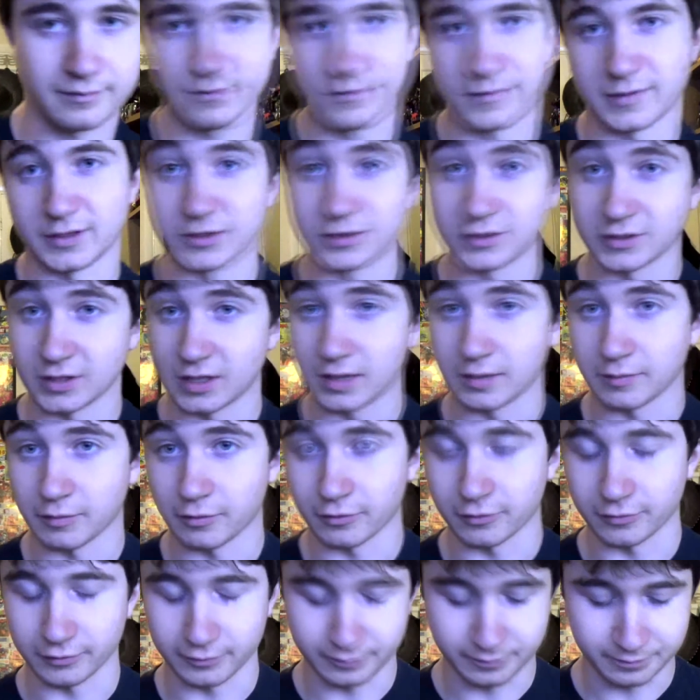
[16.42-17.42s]
and slightly
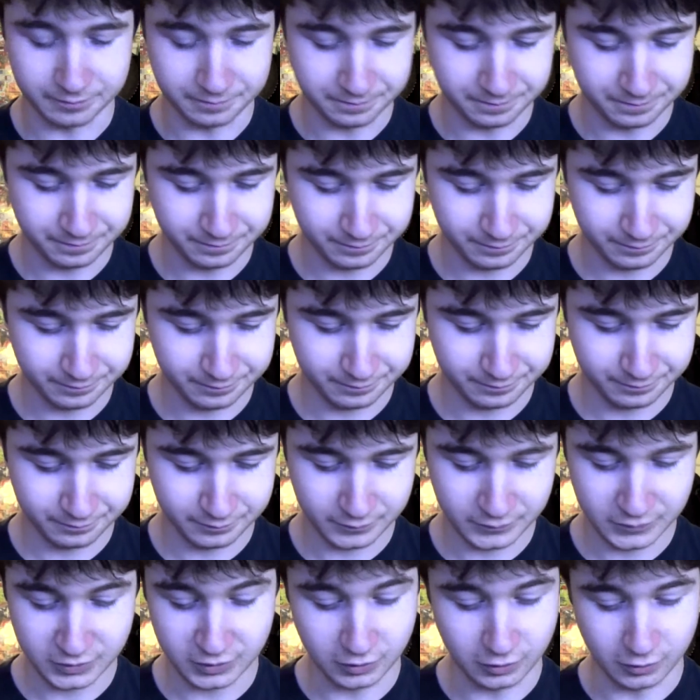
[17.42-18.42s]
broken.
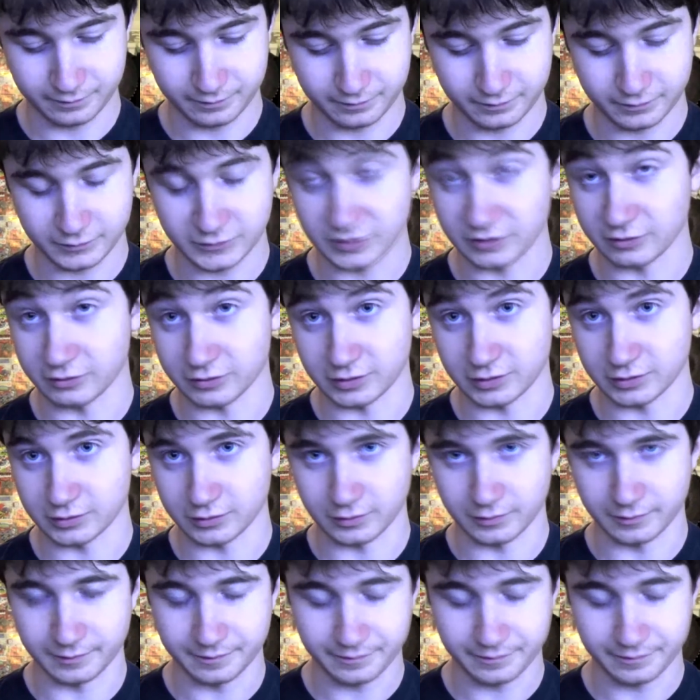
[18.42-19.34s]
It's not. Seriously, it's not.